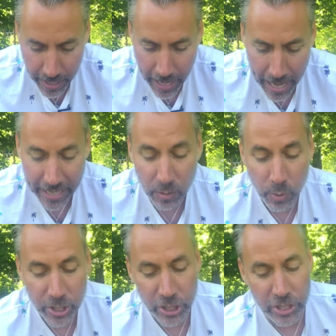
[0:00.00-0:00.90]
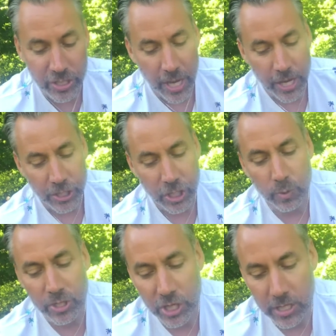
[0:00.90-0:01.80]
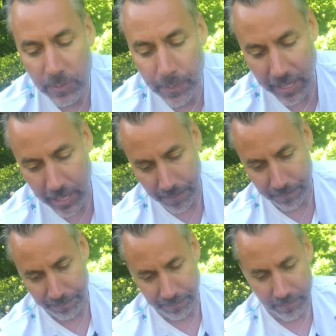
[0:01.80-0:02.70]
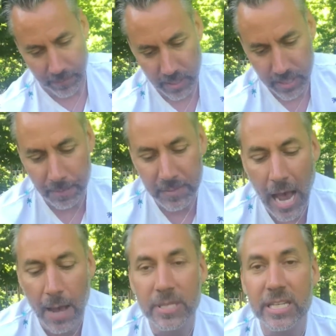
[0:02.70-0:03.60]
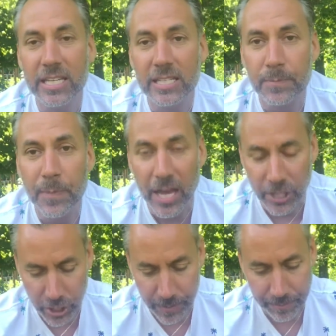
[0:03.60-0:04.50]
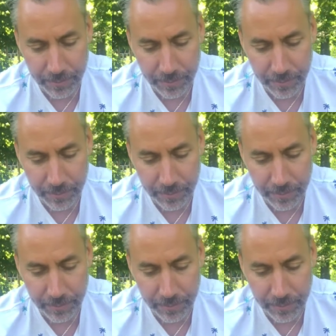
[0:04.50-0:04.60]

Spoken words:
and he wishes she would just speak up. Sometimes he is impatient.